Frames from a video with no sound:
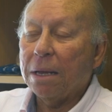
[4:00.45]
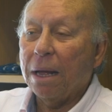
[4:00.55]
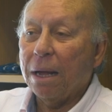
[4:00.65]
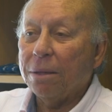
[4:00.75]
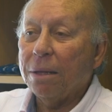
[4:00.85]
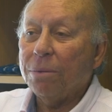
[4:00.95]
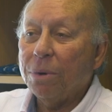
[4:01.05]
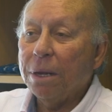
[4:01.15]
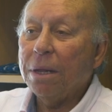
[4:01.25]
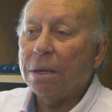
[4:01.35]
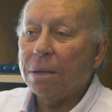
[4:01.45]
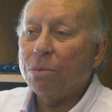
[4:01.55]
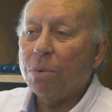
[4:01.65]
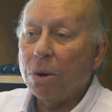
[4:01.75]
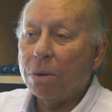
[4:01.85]
uh, we need
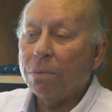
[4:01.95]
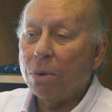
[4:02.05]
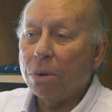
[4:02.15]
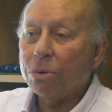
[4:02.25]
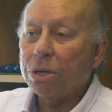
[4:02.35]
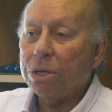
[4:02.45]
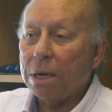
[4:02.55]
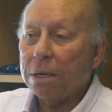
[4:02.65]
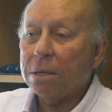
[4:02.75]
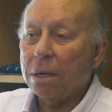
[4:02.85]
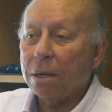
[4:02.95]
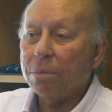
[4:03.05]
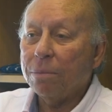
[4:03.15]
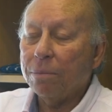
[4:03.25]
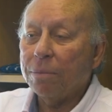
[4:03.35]
more, more research
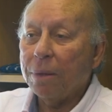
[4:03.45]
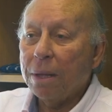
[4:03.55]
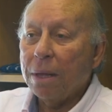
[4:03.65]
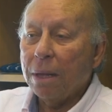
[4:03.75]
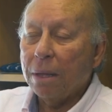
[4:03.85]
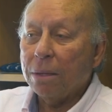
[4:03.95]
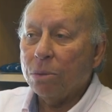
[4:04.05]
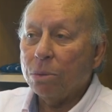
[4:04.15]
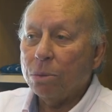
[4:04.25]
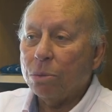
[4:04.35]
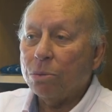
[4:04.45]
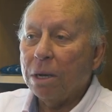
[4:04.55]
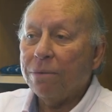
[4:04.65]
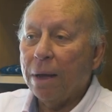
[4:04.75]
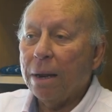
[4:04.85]
and to, to
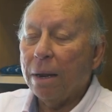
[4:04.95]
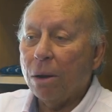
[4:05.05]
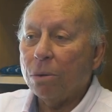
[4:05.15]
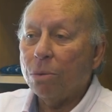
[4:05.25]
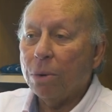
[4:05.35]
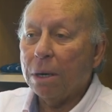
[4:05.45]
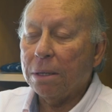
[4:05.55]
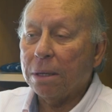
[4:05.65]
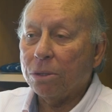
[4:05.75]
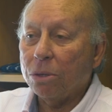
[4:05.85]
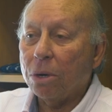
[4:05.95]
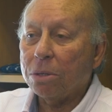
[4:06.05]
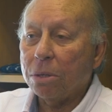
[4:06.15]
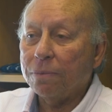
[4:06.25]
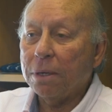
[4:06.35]
really find out where the
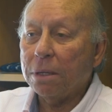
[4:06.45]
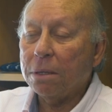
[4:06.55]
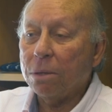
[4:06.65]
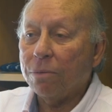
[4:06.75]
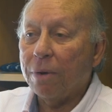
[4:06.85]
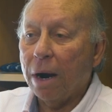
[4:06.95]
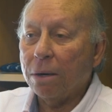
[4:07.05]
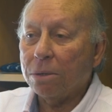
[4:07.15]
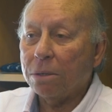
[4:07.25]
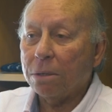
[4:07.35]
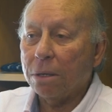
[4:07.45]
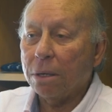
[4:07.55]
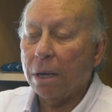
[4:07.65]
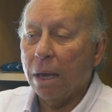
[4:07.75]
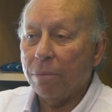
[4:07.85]
source of these new viruses
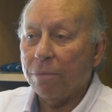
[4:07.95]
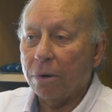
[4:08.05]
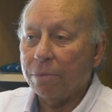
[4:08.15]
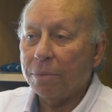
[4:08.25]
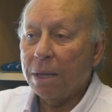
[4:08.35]
uh, came from.